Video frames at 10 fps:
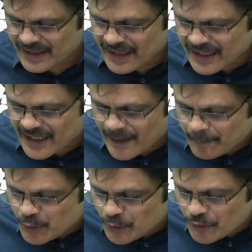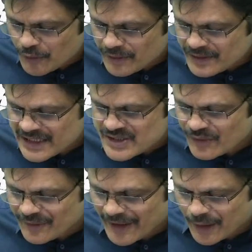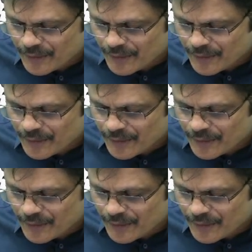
Here up to this one we have